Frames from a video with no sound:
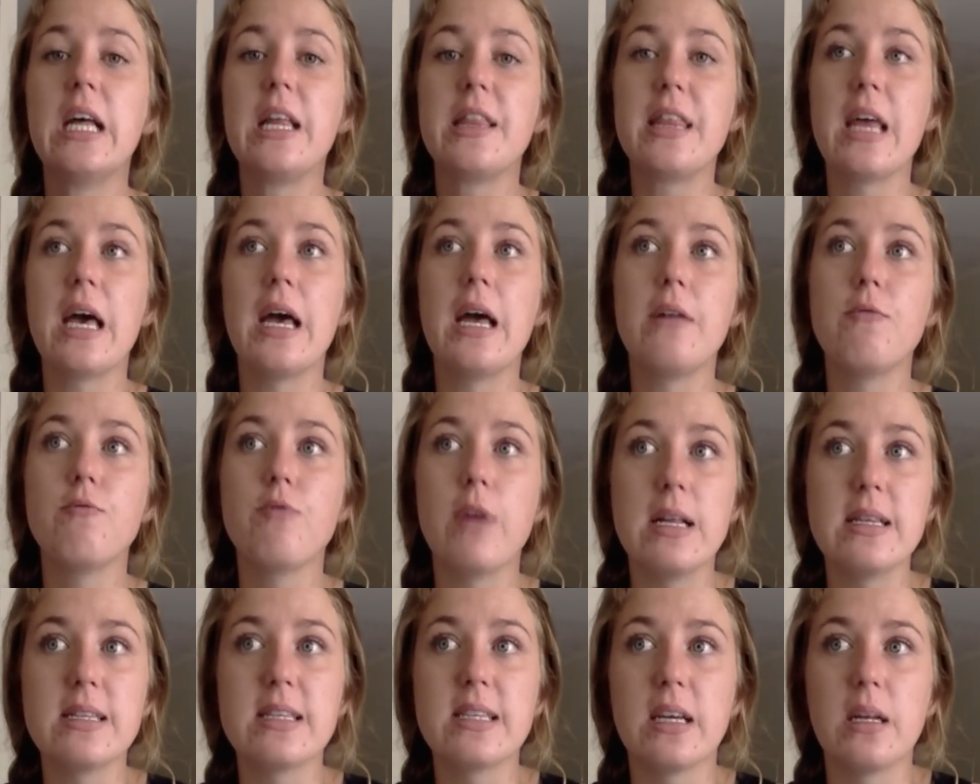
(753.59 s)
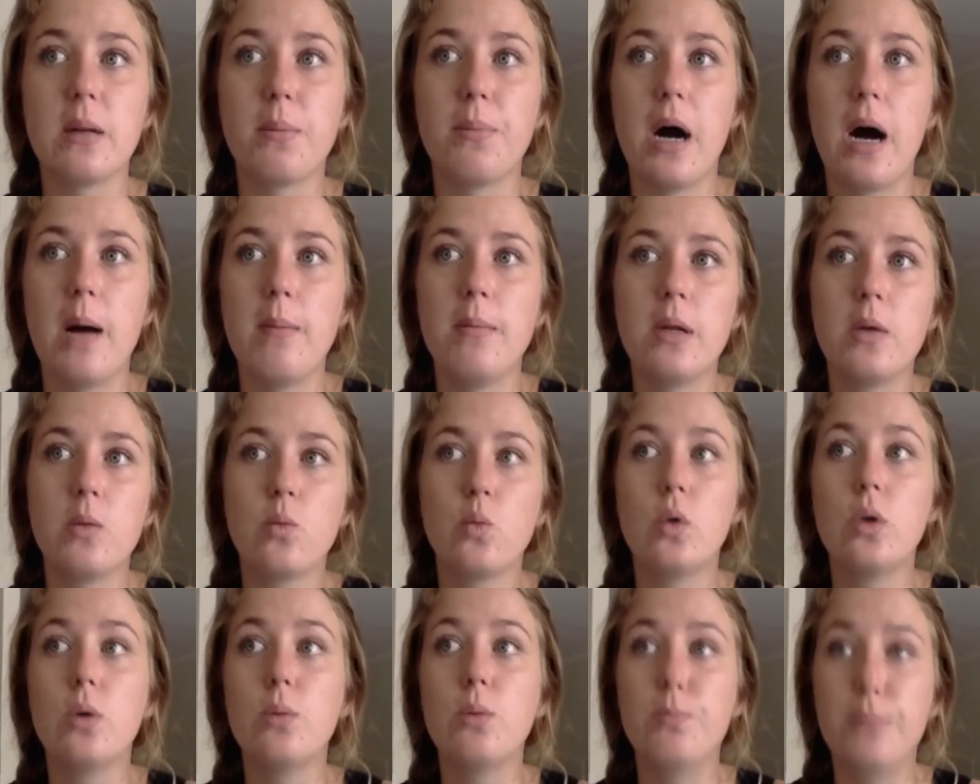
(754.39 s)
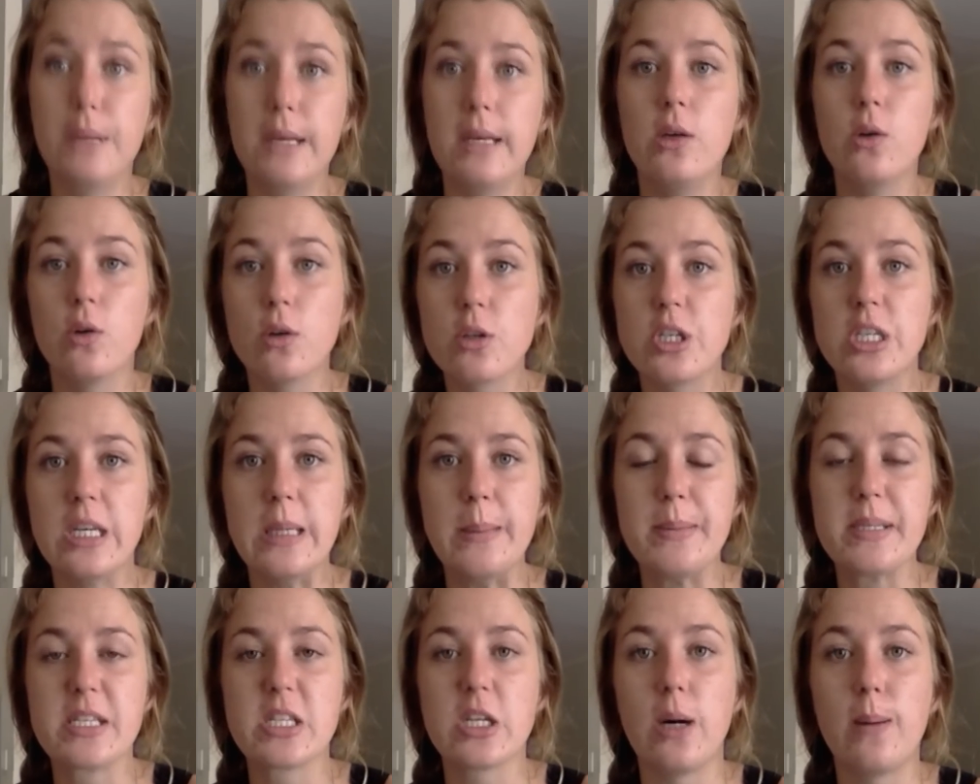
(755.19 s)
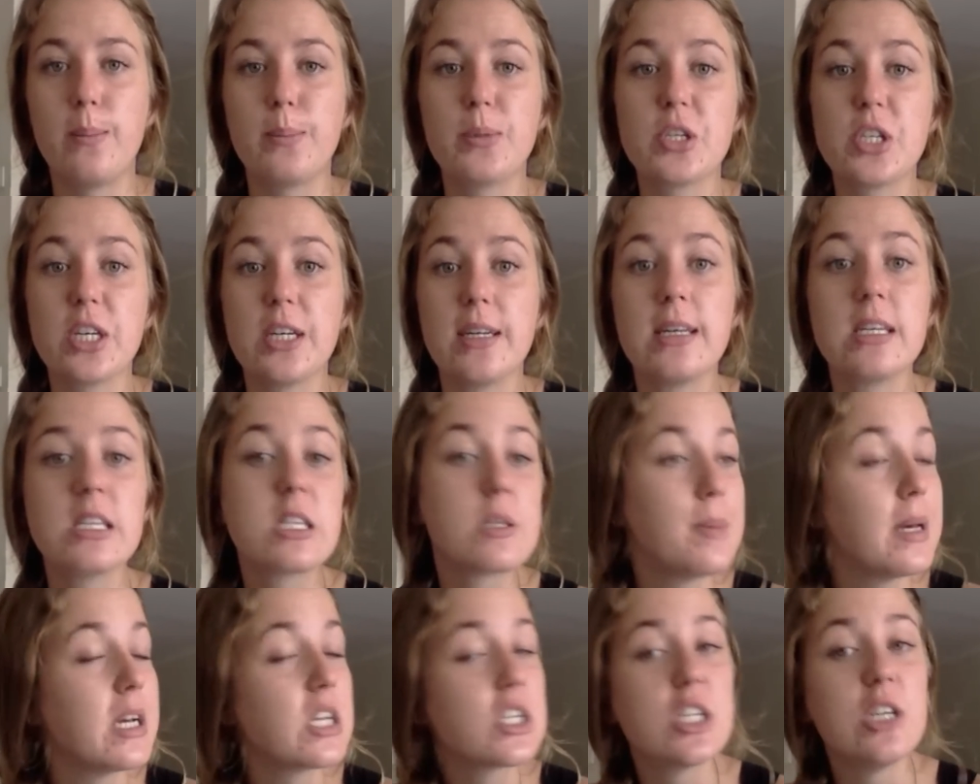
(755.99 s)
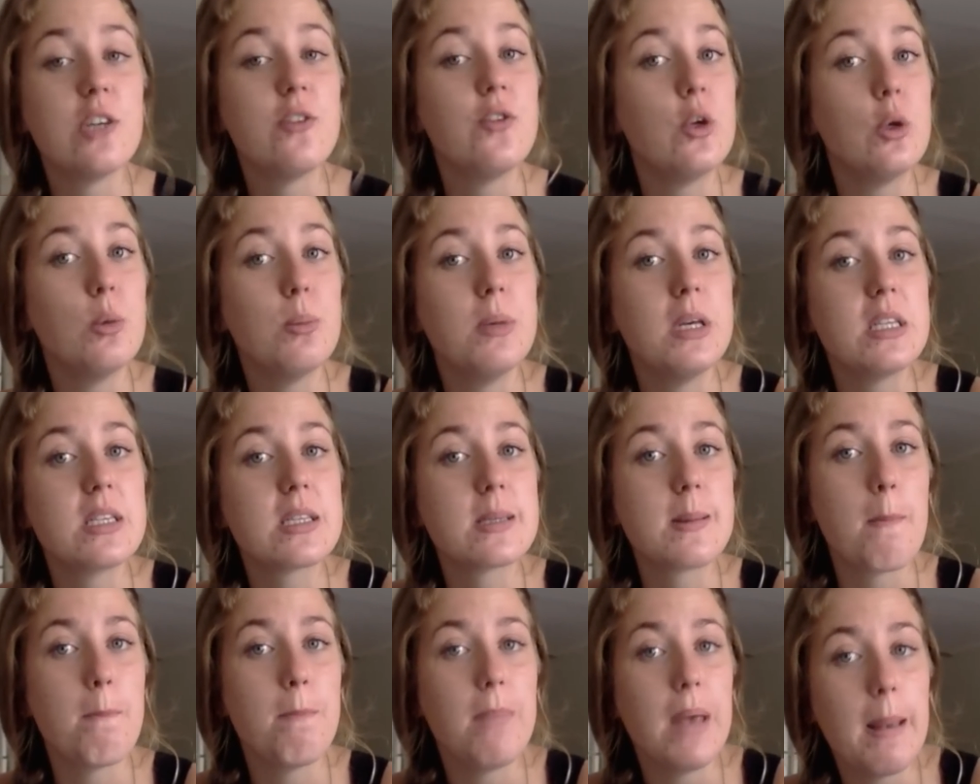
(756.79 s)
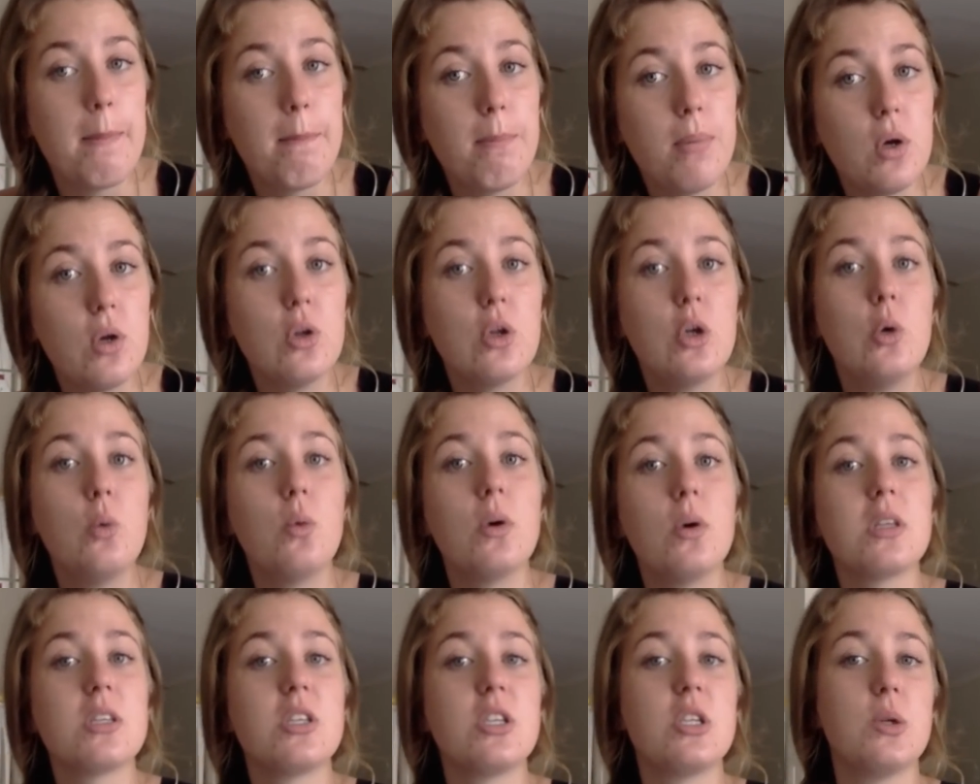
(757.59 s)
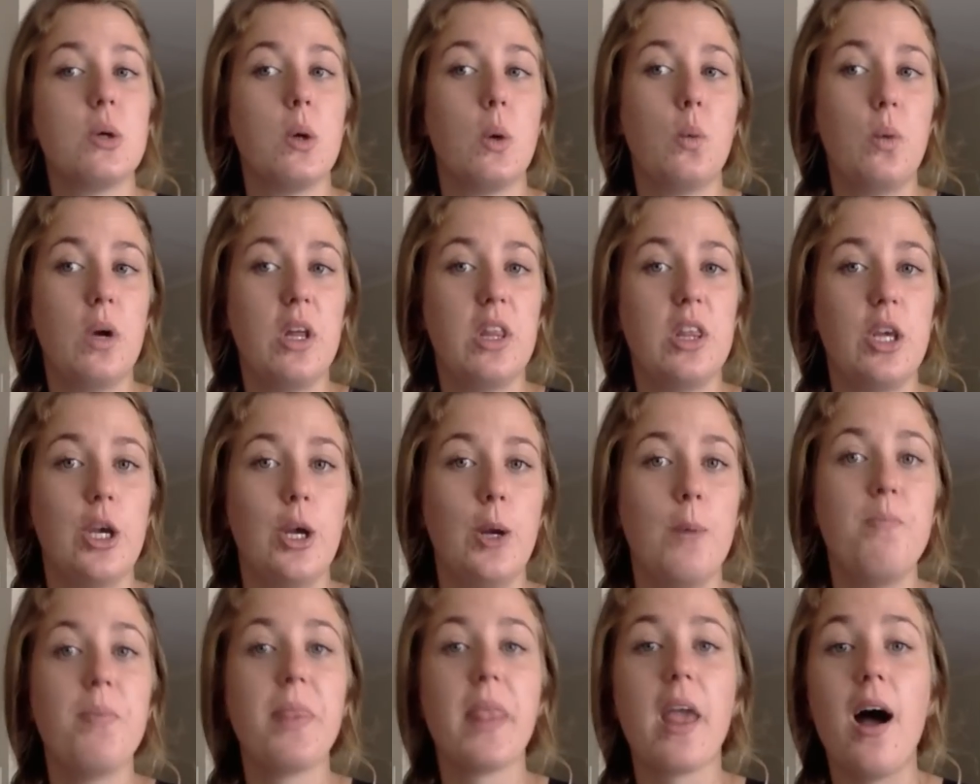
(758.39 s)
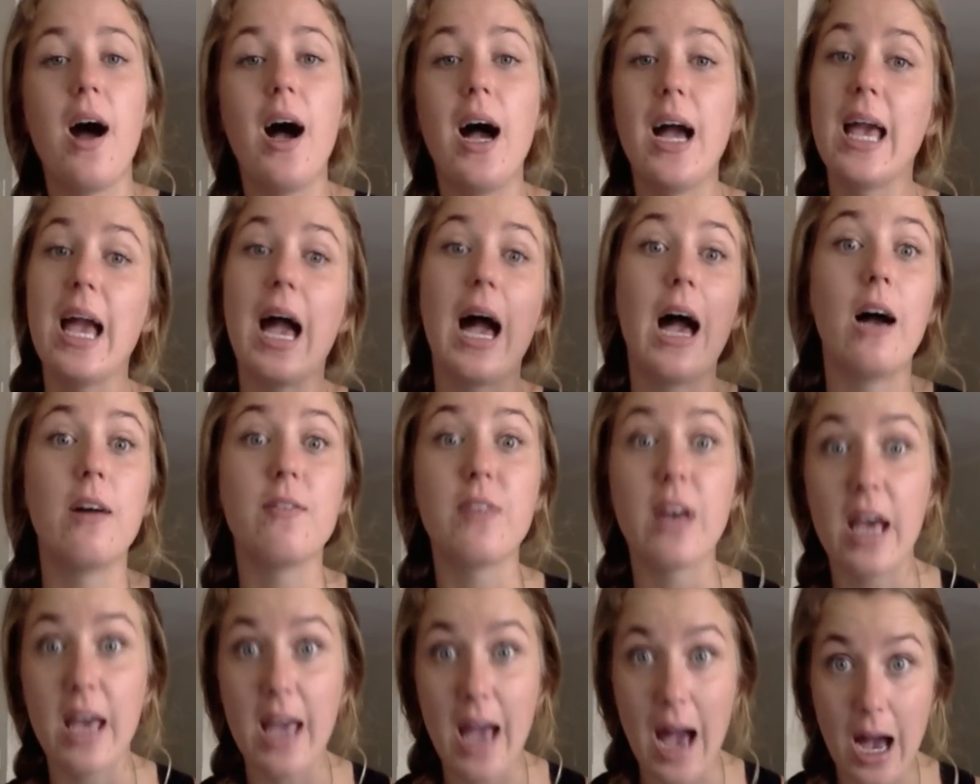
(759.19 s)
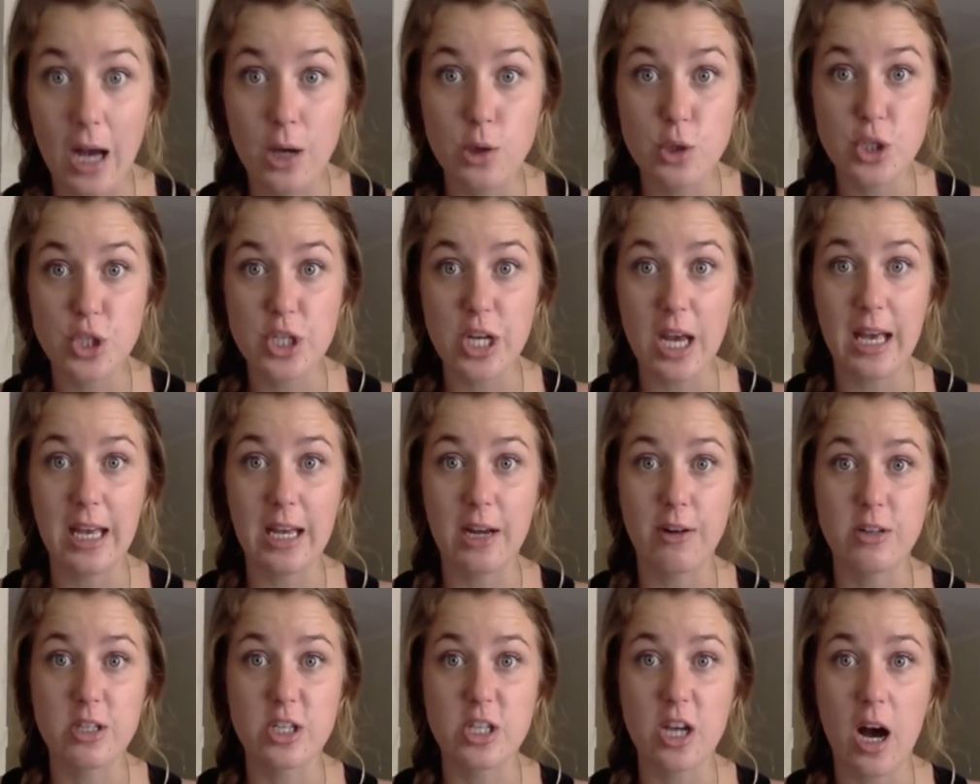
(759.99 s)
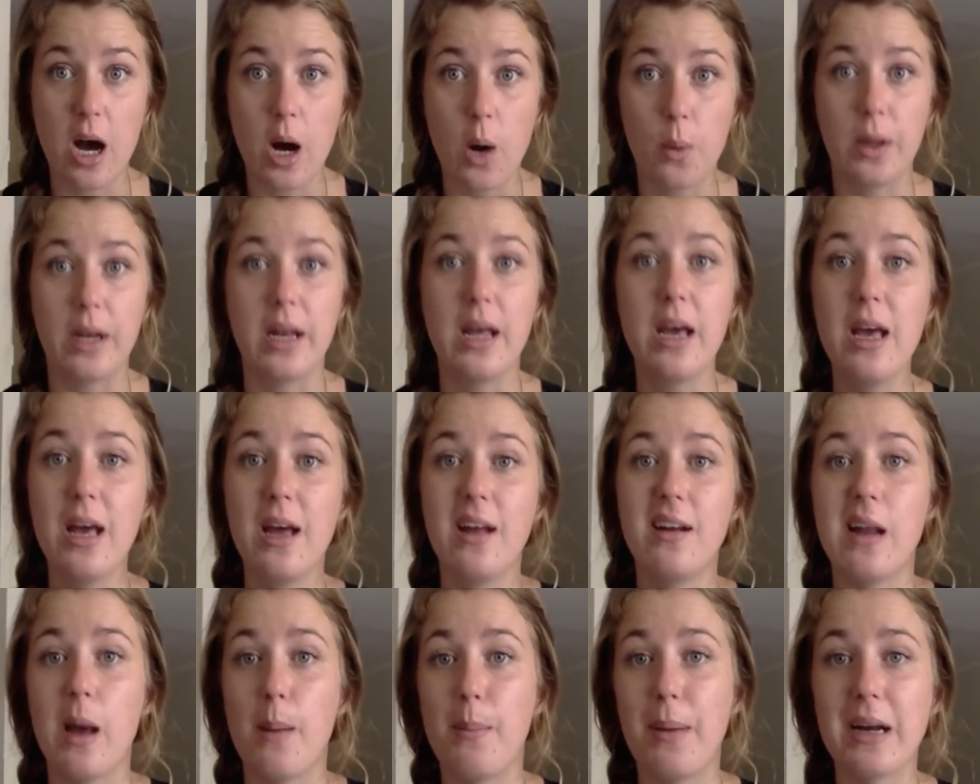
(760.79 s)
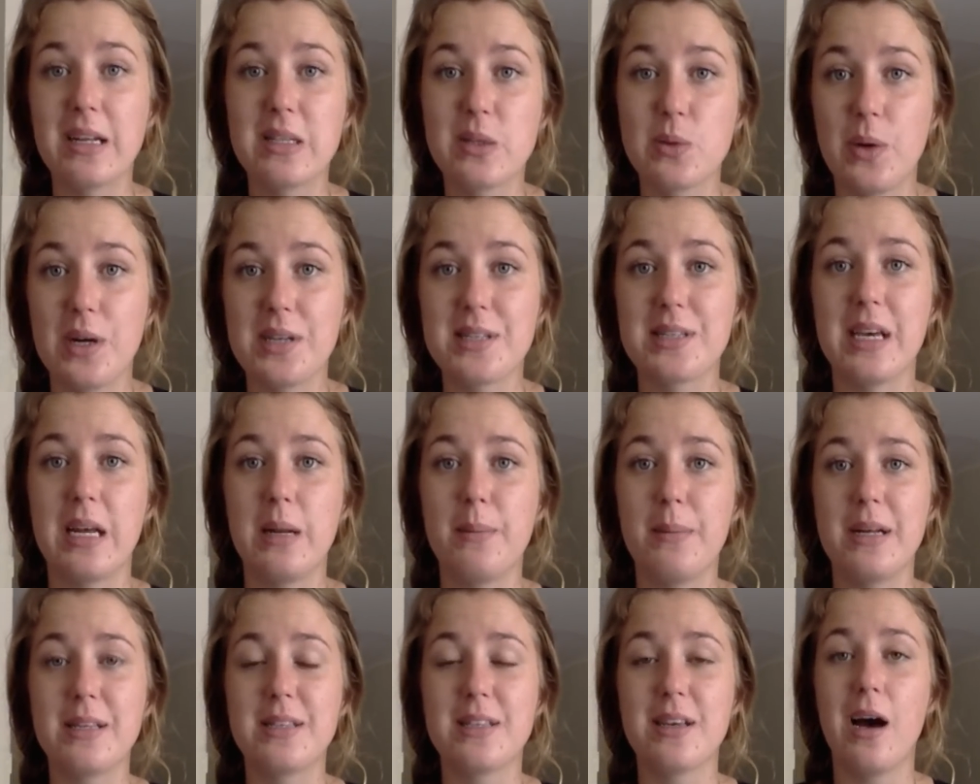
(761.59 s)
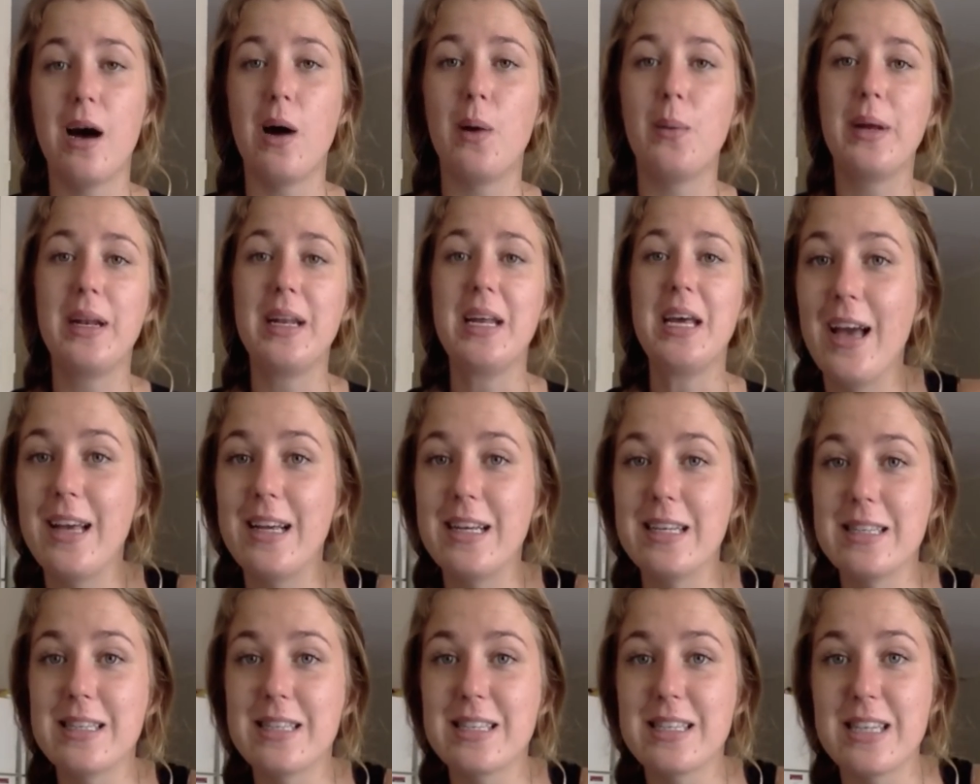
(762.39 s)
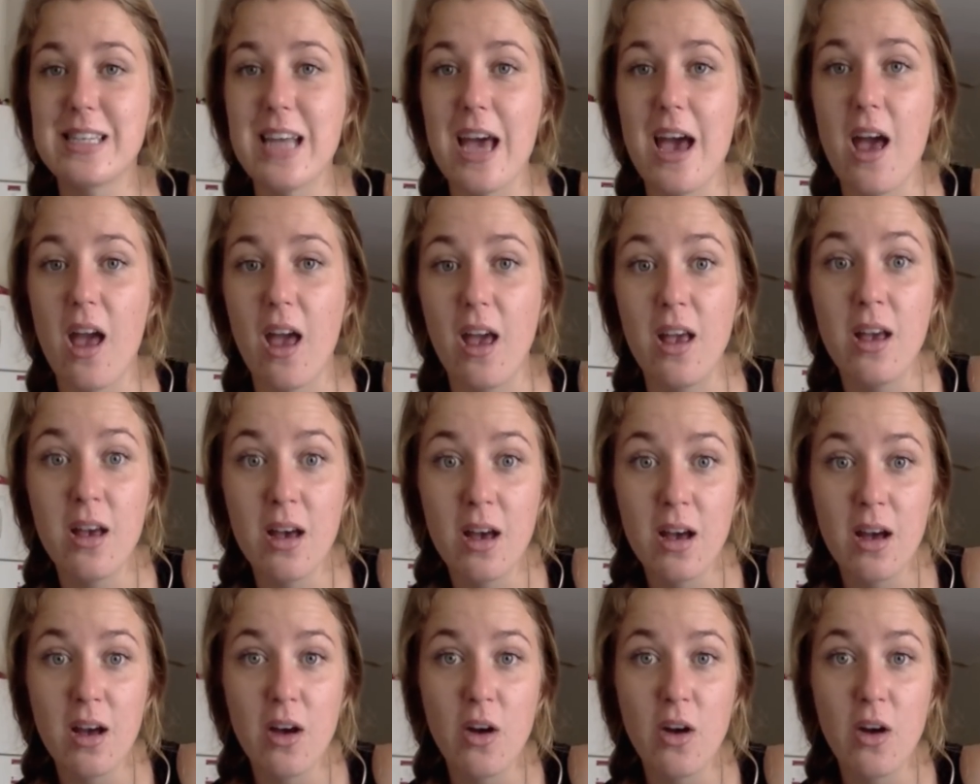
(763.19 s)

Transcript: Then renting an apartment will be your cheapest option, especially if you meet some people who want to do it with you. I have a house share here in Darwin. Now back to what I was saying about Darwin, I can stay